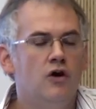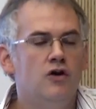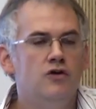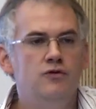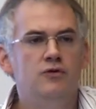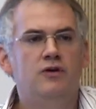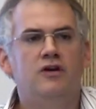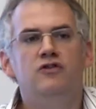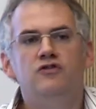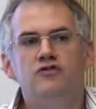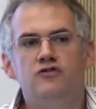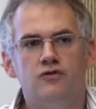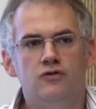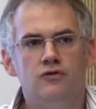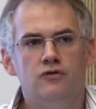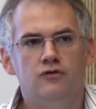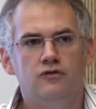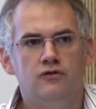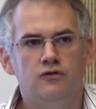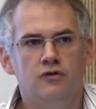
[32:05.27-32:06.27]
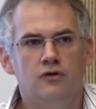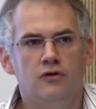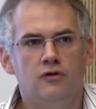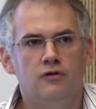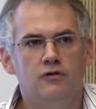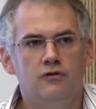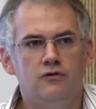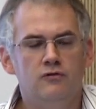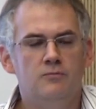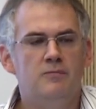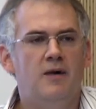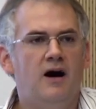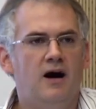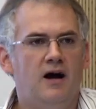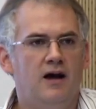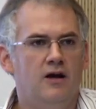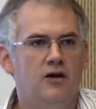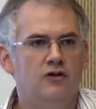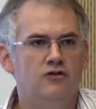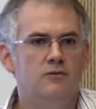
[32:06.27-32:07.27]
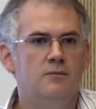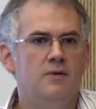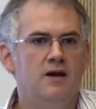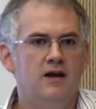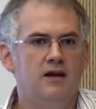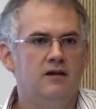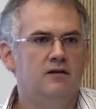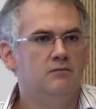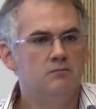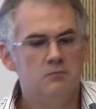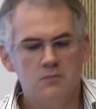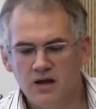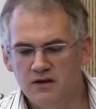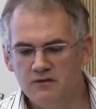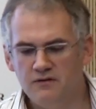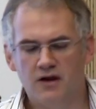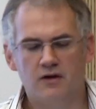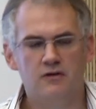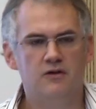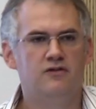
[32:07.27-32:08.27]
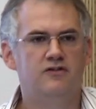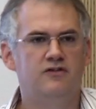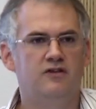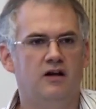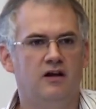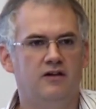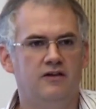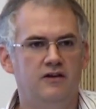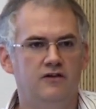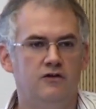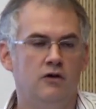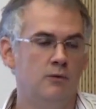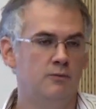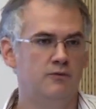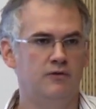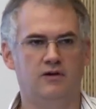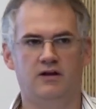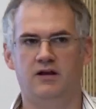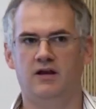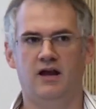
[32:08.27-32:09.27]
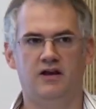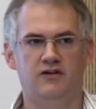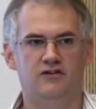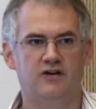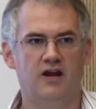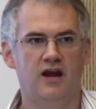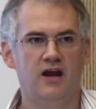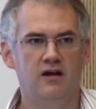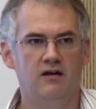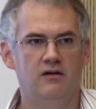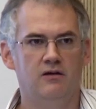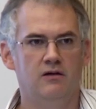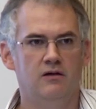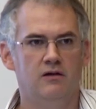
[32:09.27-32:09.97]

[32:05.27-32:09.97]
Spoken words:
You can choose to buy a domain in various TLDs, hopefully HK,